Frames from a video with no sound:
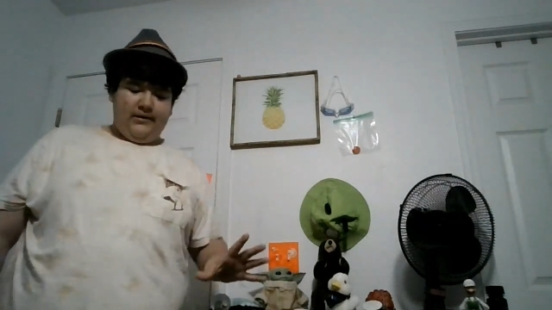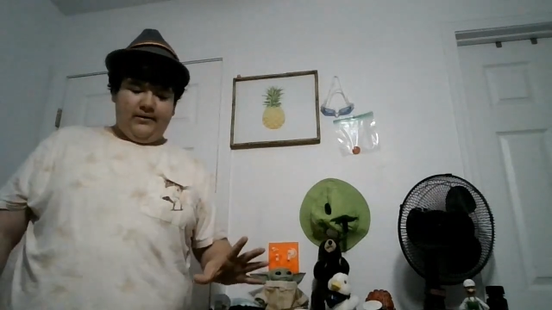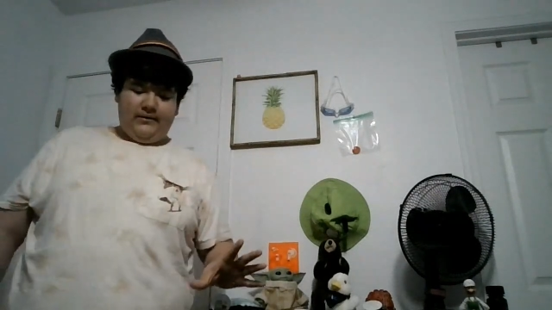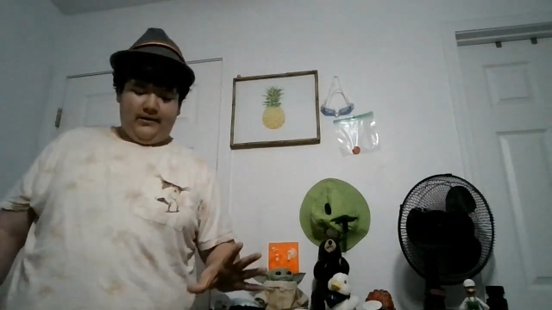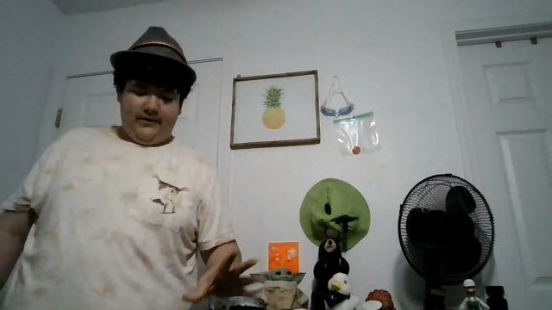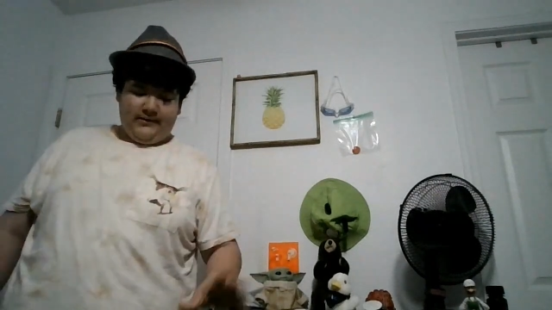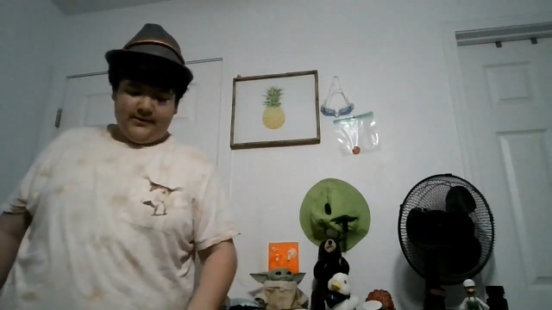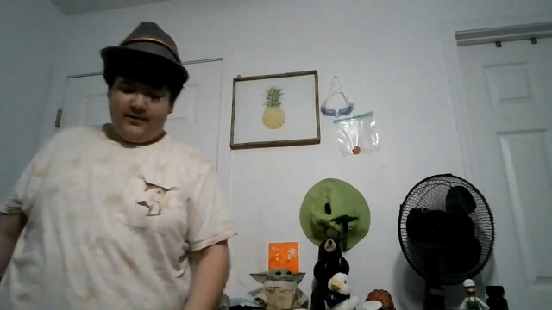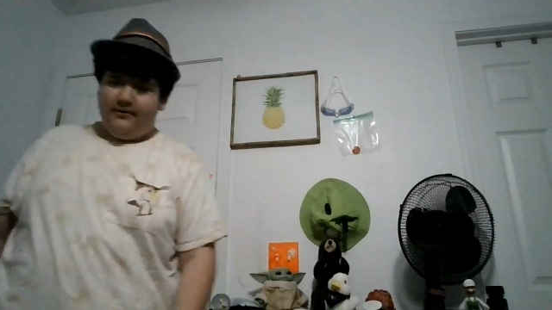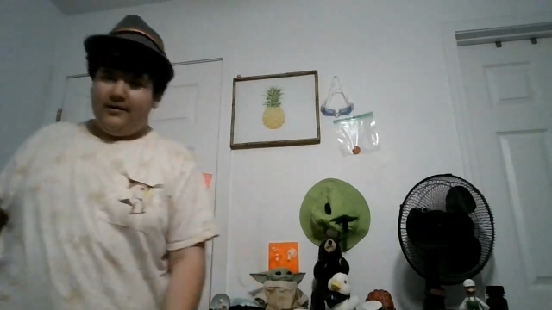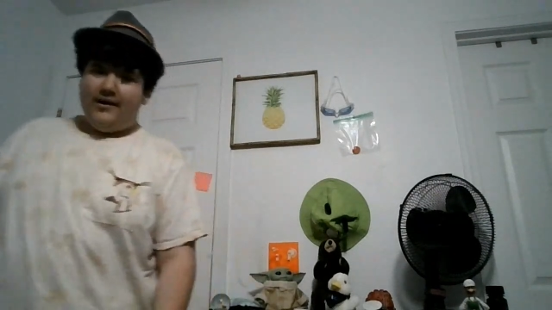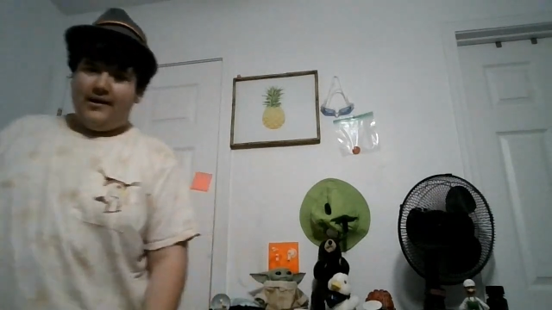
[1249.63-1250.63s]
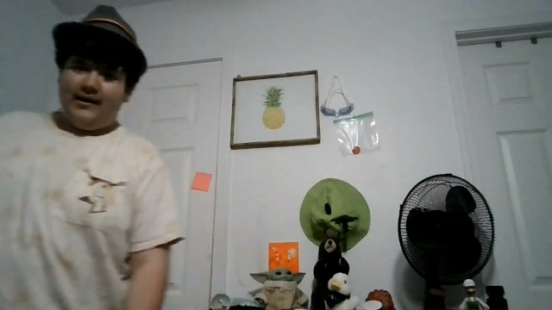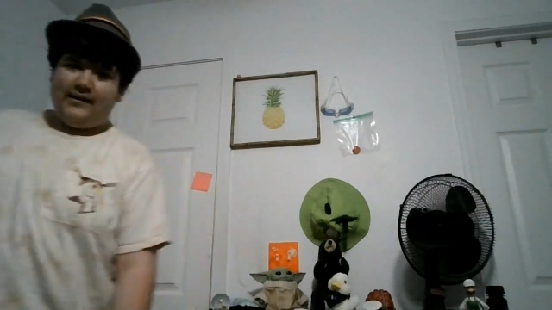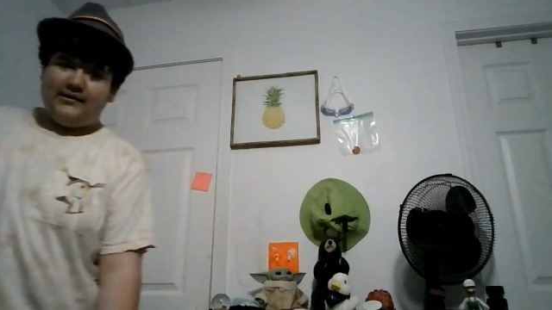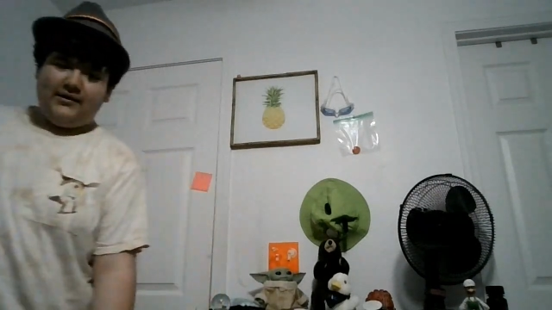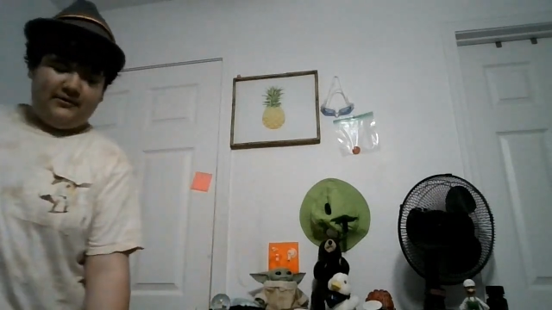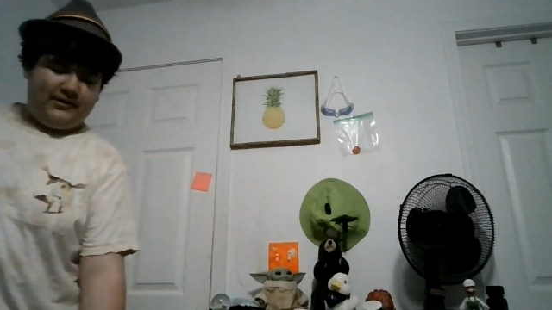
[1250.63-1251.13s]
Okay, so
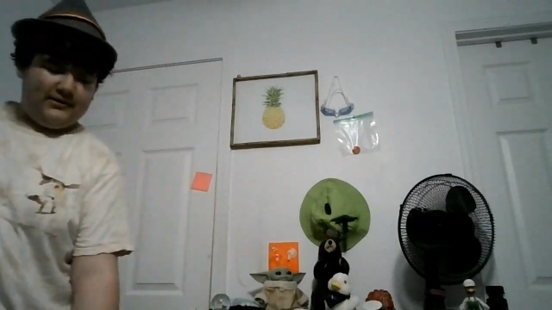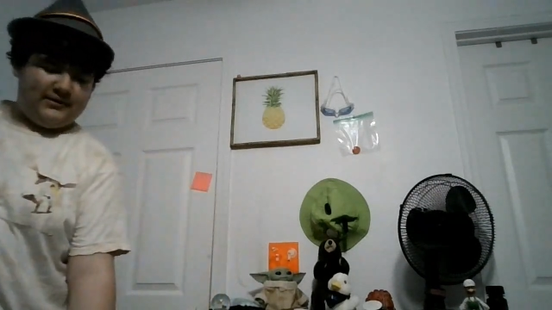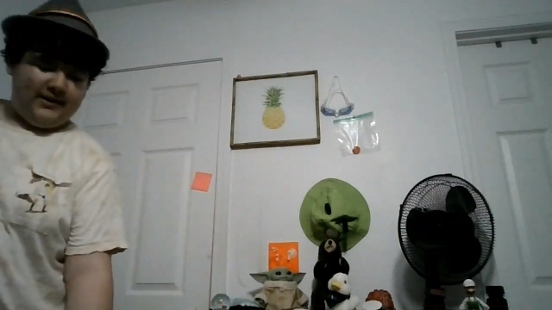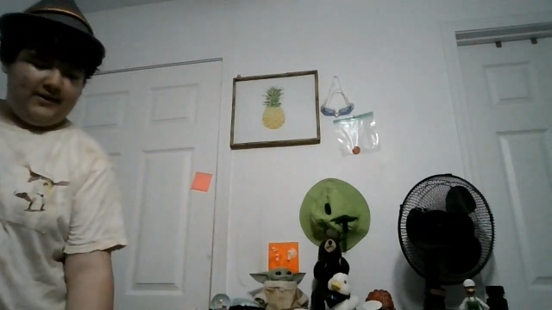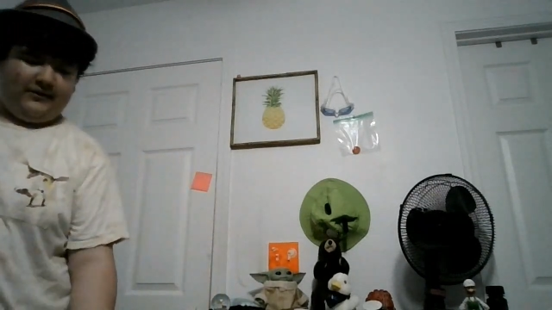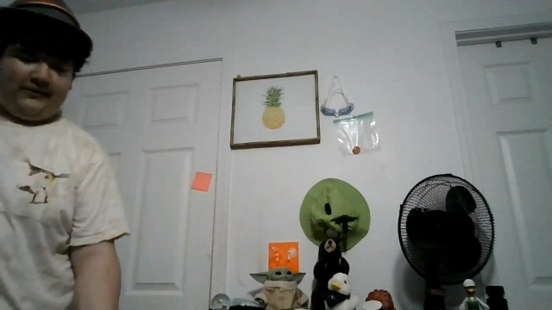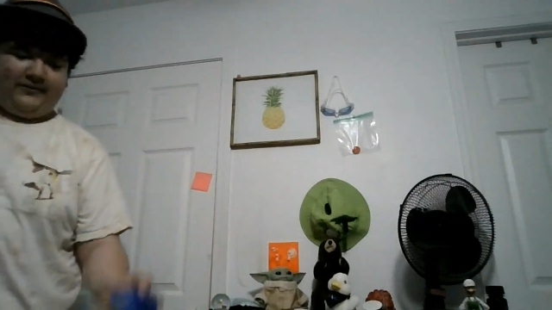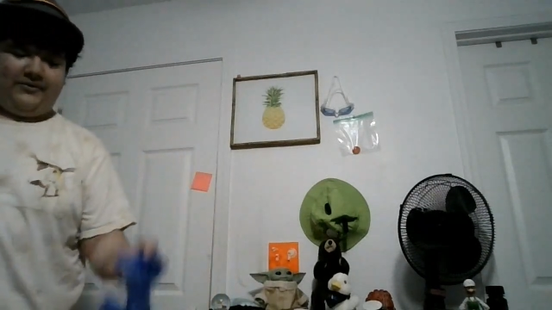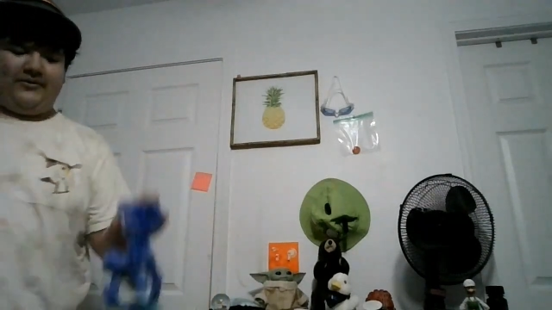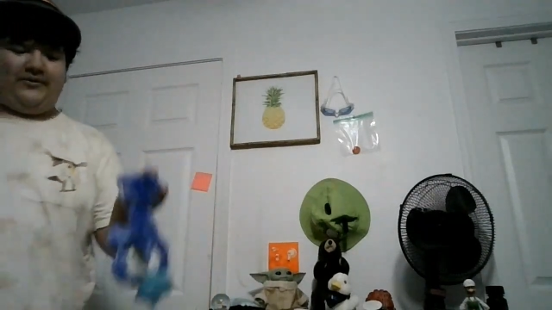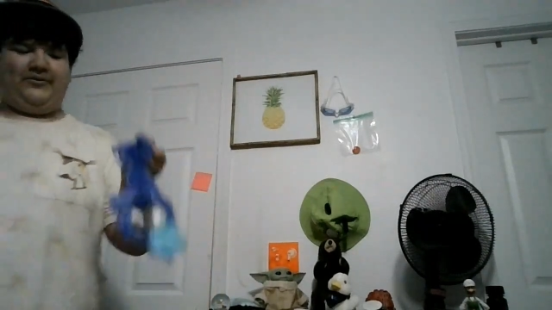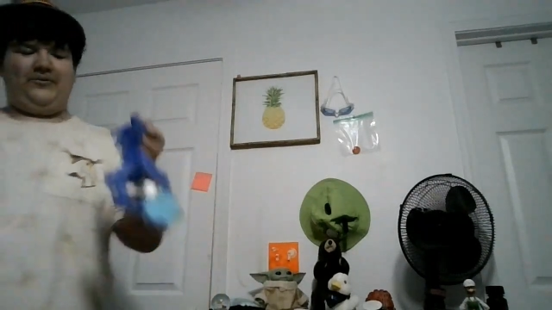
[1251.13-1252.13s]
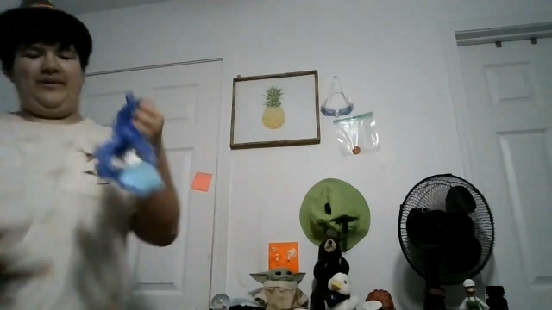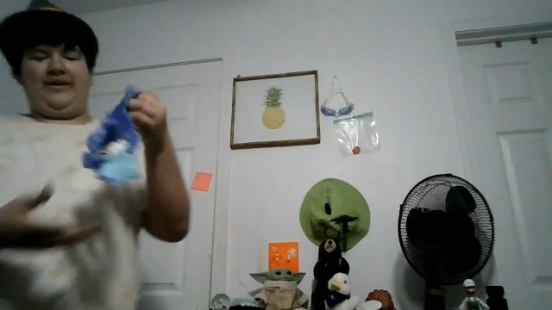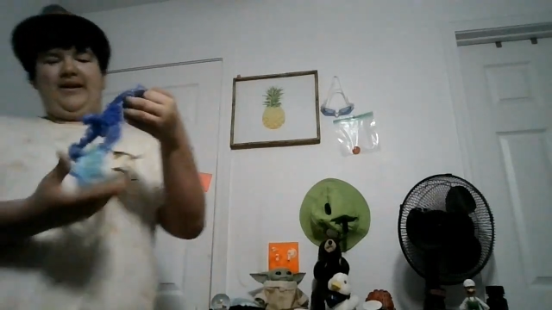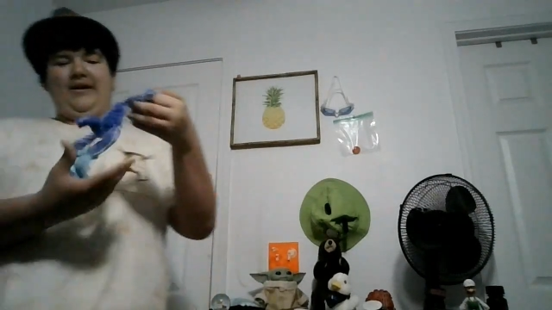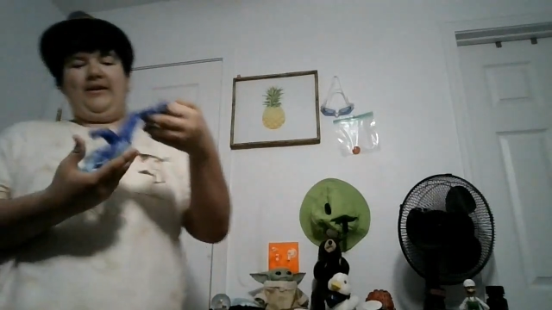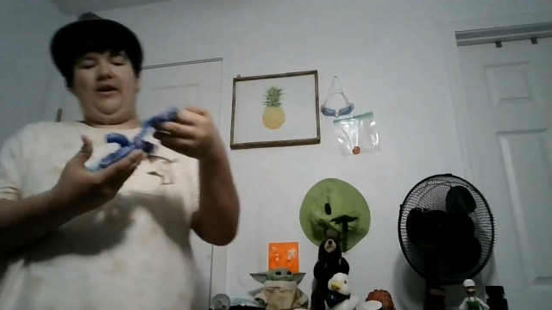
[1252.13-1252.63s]
as you can tell, we
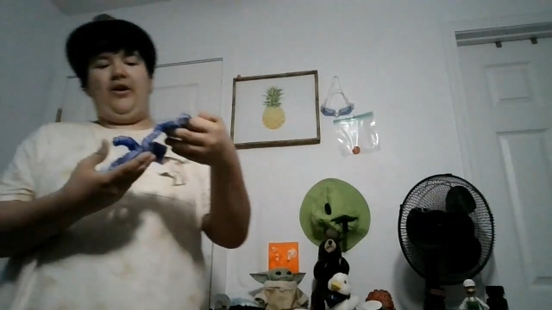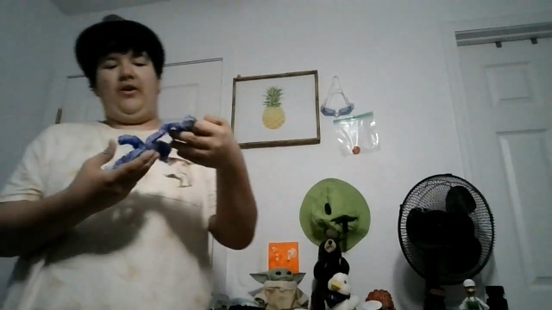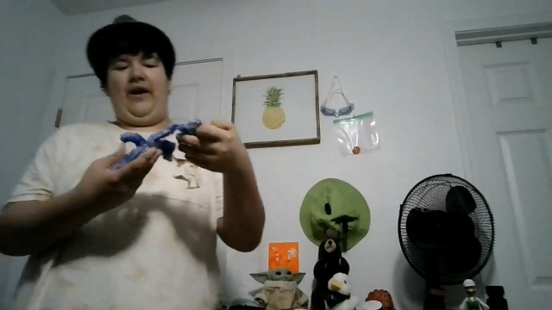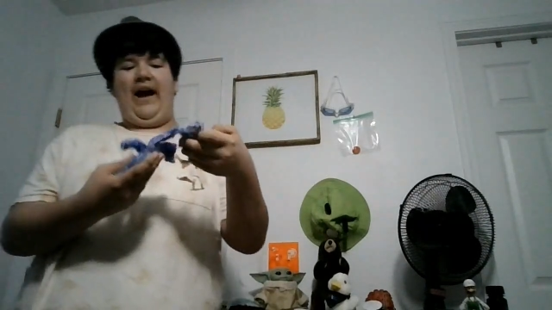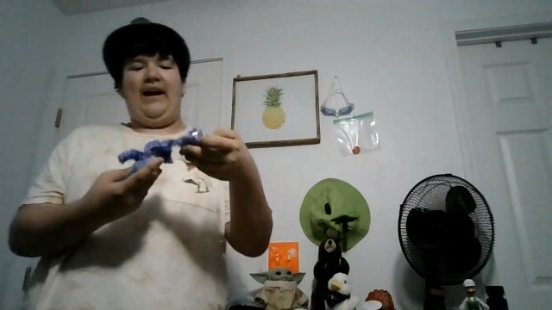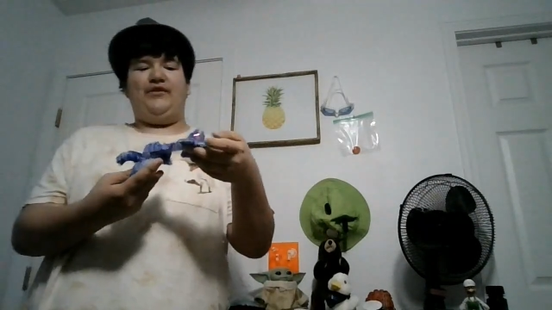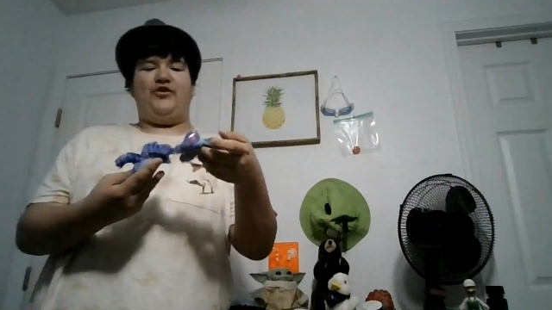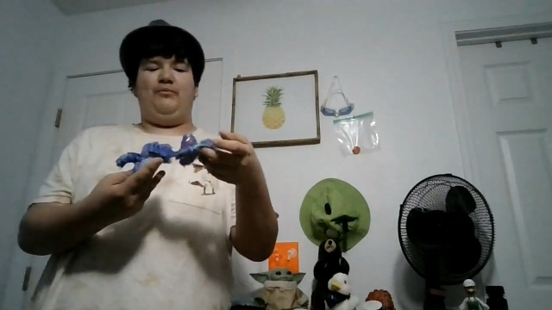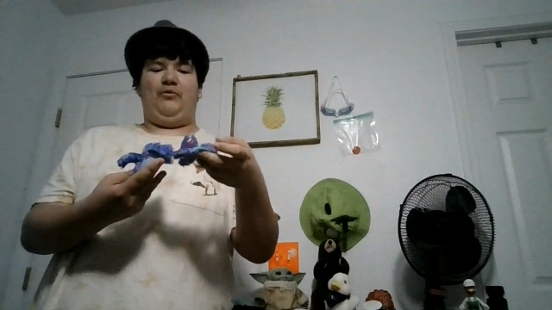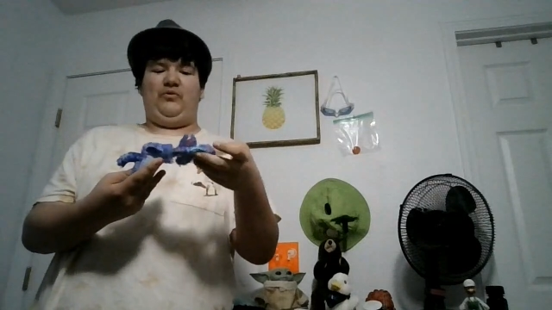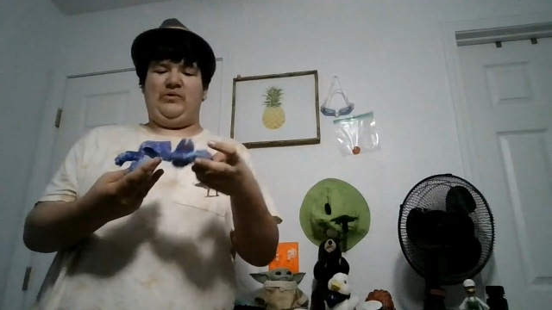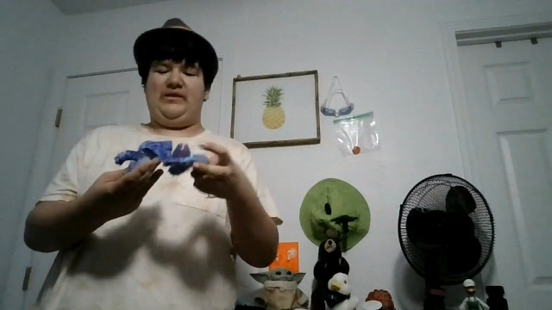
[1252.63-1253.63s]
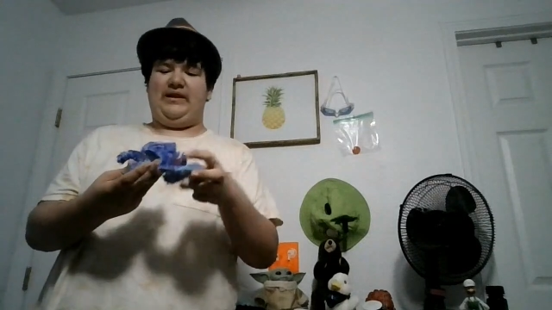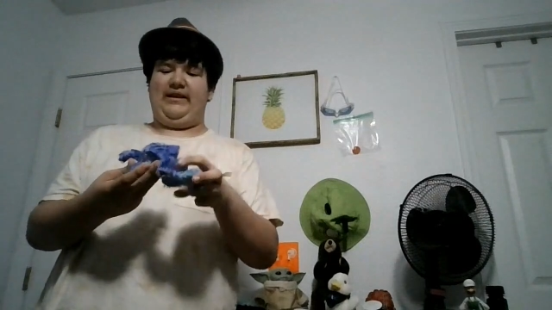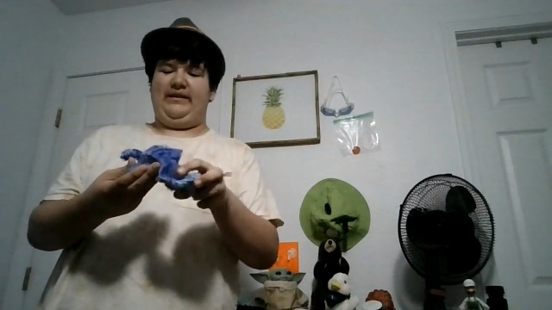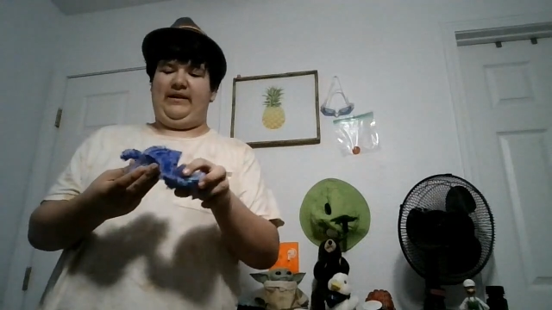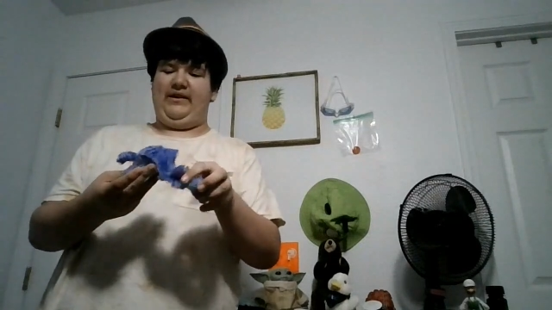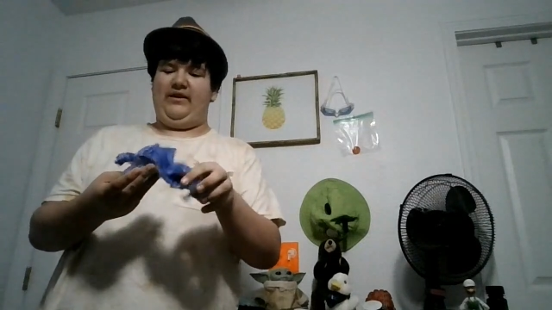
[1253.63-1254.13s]
got our Hatchimal
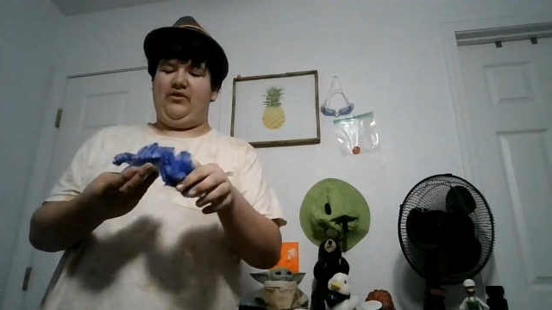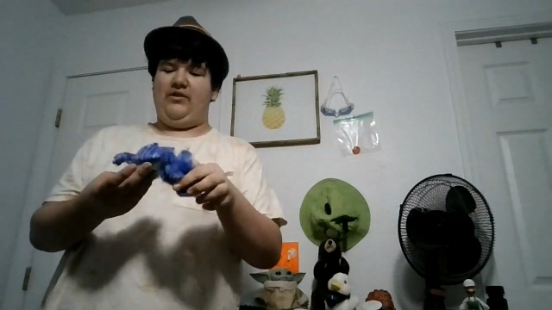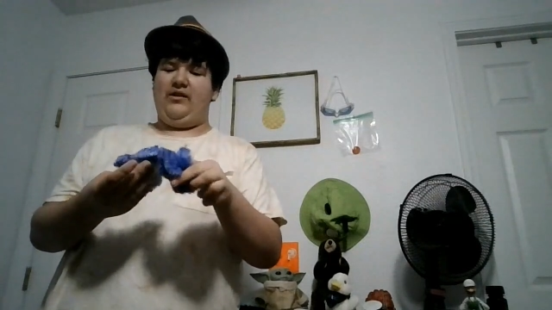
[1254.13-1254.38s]
skin here.